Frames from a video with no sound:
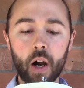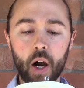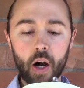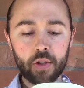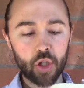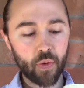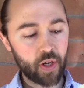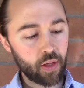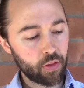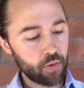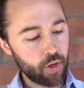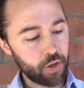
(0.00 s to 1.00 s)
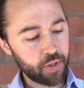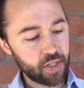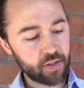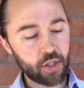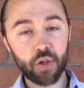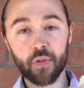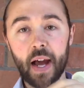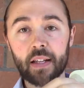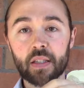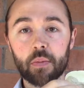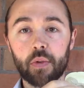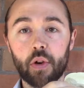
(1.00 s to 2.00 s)
Also running through there, you can see you've got
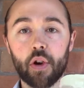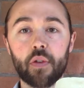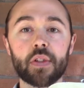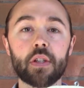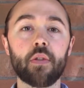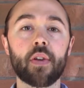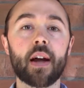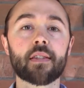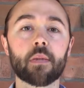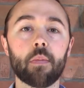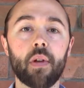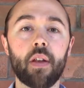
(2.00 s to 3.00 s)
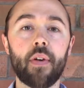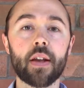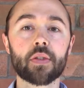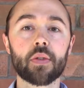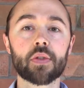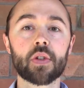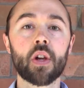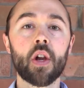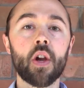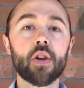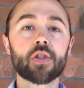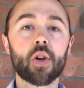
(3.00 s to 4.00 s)
some nerves and you've got some blood vessels.
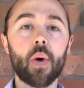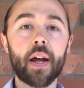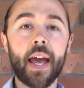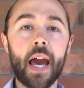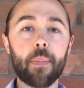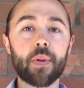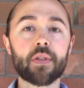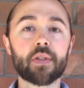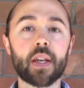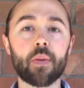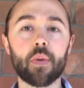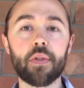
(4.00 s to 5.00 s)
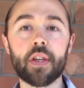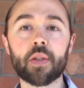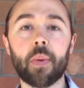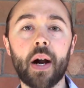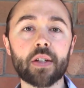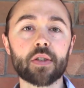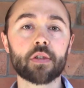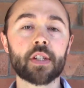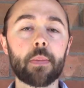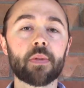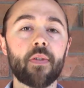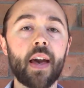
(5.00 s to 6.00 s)
So what happens then with these postural
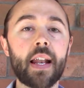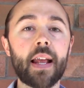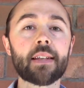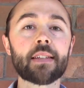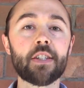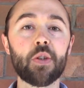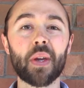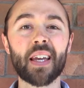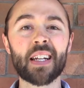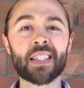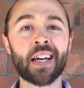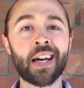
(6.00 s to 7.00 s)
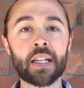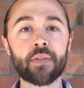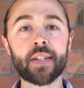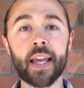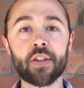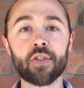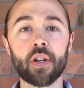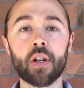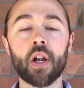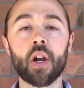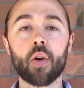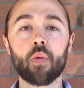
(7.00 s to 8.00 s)
types of headaches is you get a ton of tension
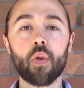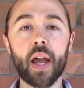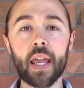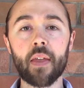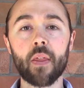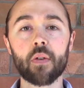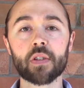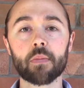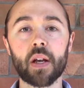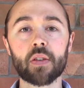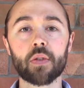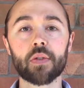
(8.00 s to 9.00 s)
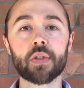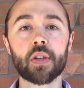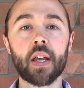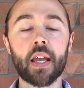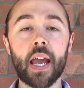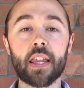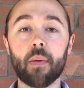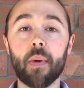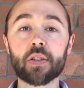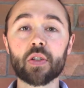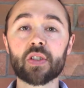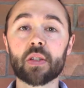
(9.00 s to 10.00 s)
right in those muscles, and the
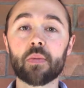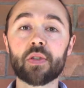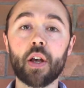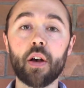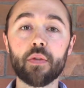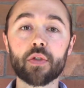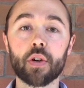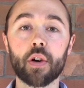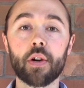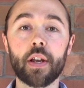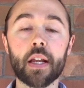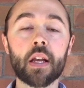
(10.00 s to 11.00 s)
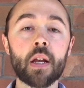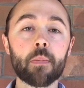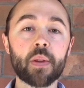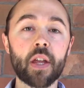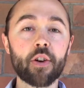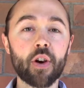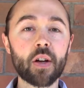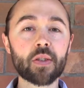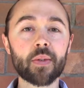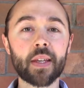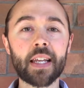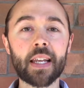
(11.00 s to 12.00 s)
muscles themselves are hurting, but then you're
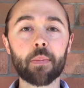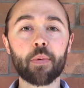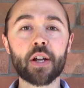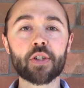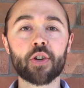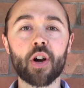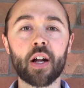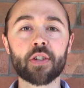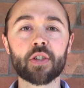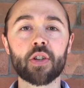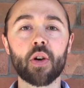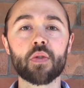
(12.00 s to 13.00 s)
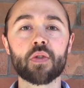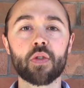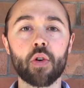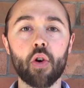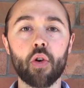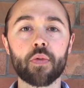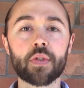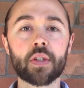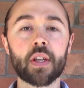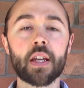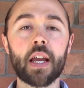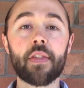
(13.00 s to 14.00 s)
also getting pressure onto those nerves.
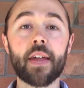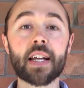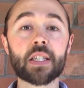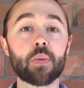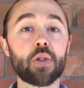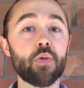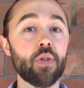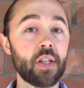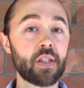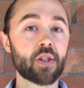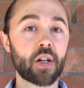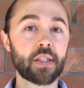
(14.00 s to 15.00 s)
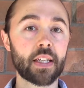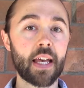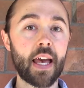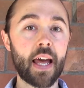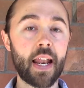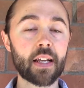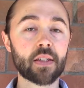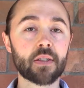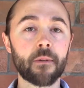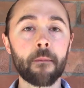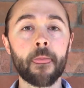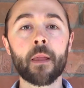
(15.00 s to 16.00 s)
And that's when you really start to get headaches.
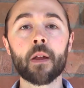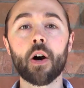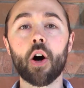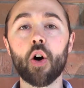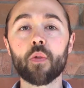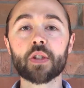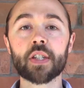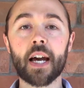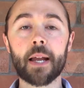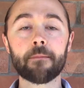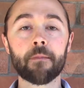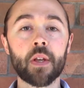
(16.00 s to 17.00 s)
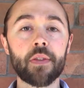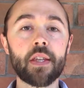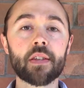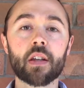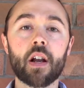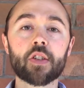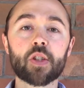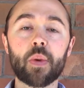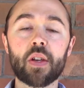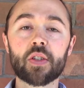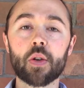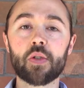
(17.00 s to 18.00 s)
Over time, these can also be
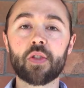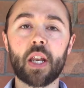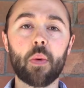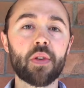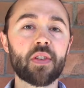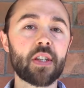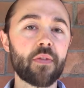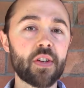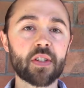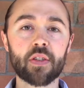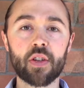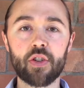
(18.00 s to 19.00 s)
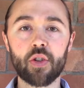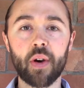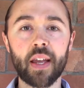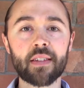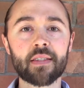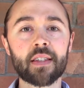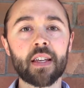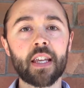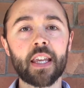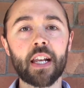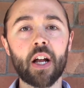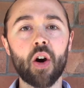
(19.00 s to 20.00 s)
associated with stiffness in the joints.
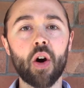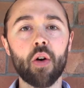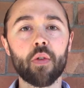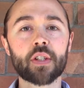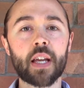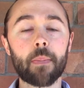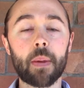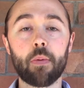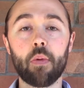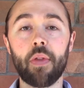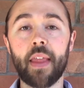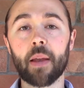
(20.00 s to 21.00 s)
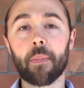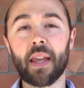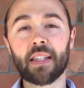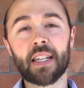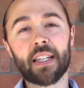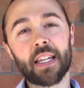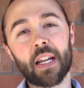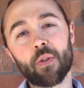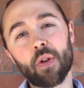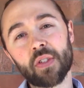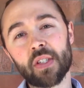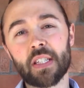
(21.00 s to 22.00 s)
You know, over time, people with neck pain tend to get
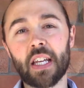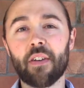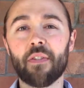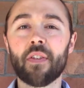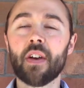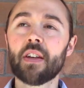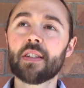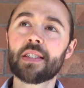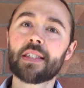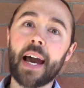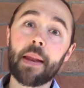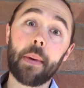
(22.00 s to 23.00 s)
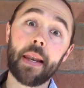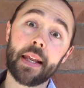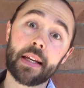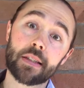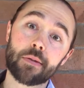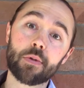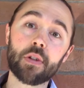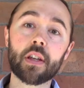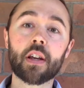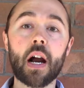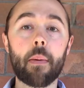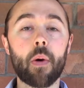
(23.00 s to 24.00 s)
real stiff. Side bending is a really
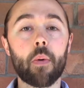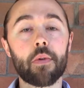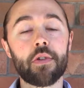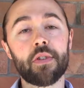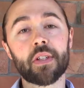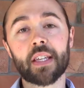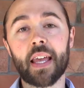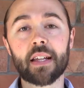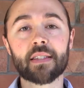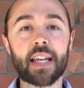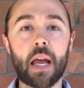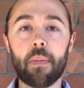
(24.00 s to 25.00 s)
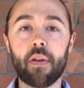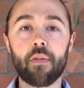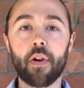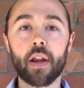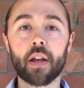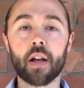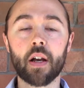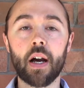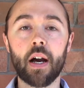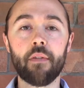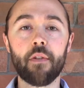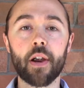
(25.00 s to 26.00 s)
common one where you just can't side bend
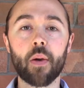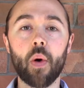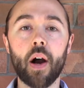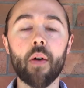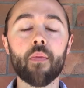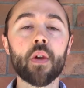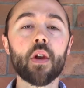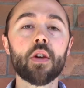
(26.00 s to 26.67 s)
very well.